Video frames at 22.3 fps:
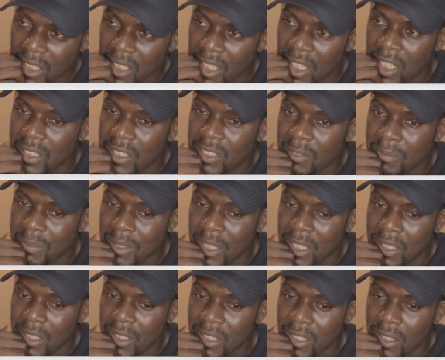tell them
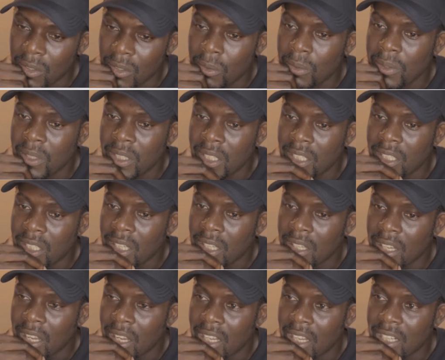that you need
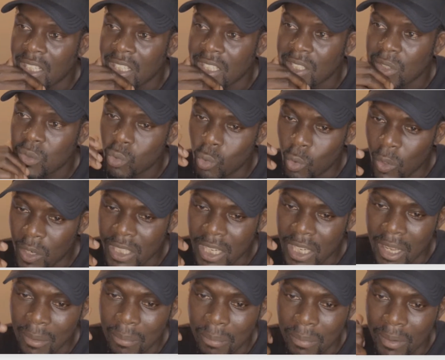at least one
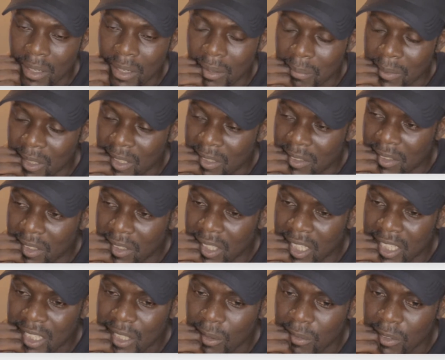
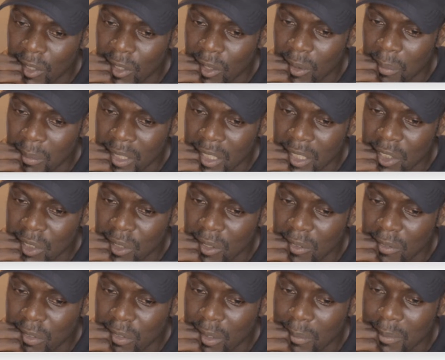letter of recommendation
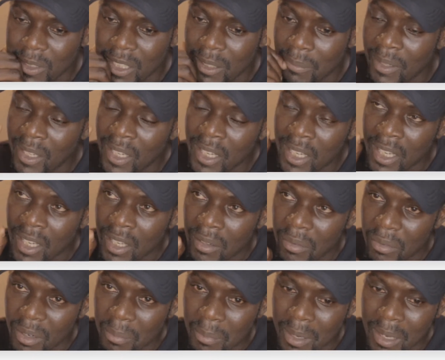from them.
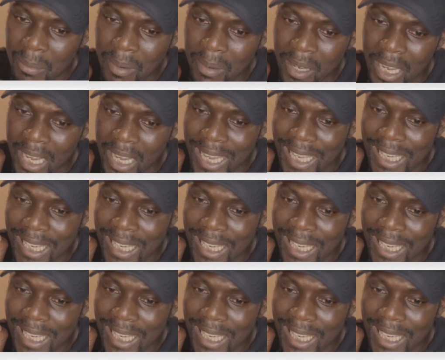Remember, it